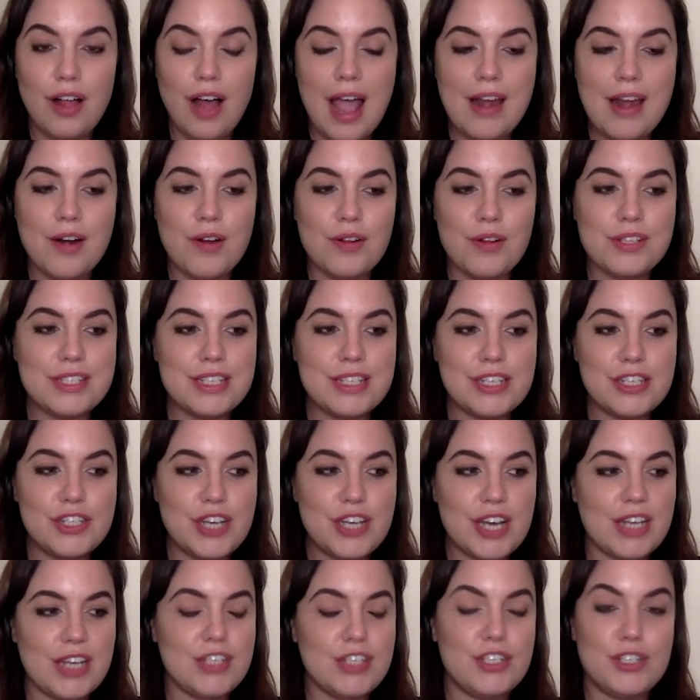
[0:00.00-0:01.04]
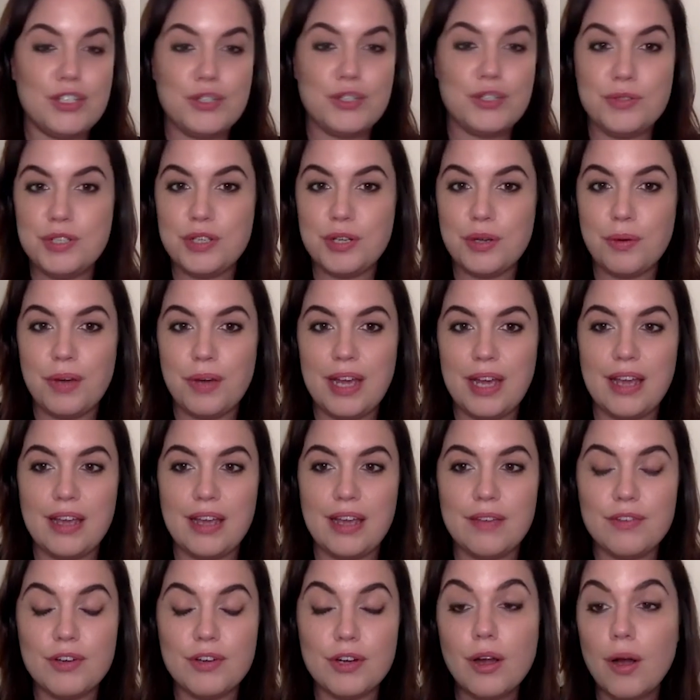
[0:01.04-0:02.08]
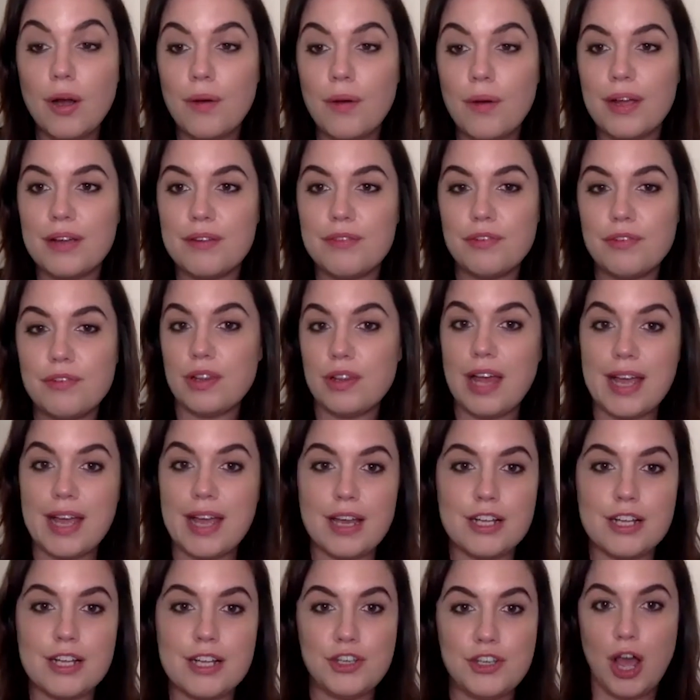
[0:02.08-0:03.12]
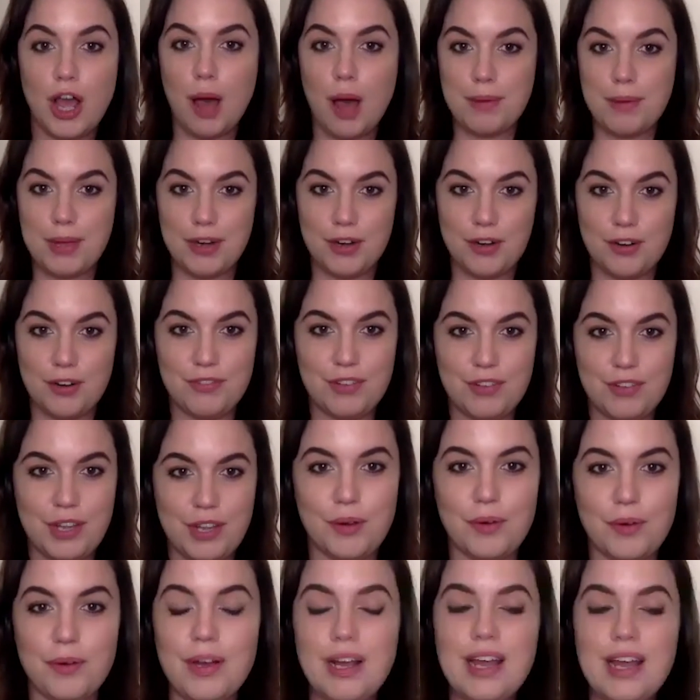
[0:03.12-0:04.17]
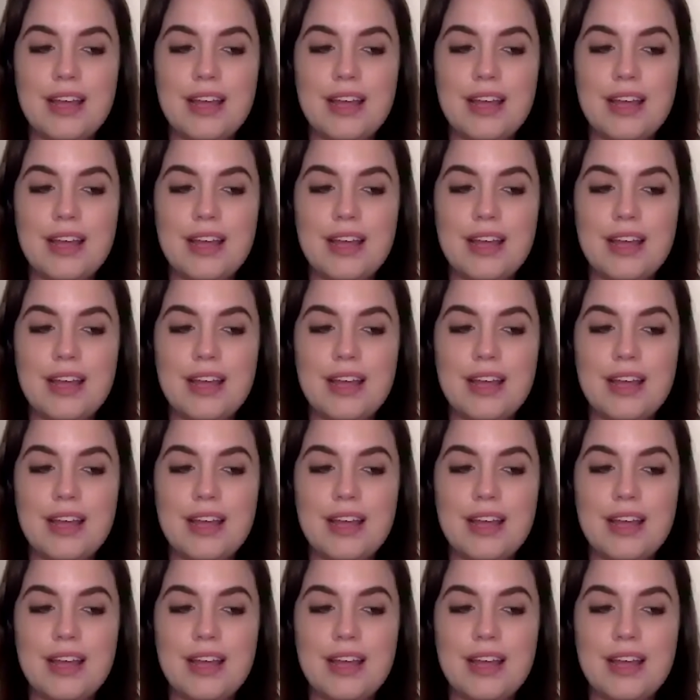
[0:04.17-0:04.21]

I don't suggest you doing if you're going for like a job interview.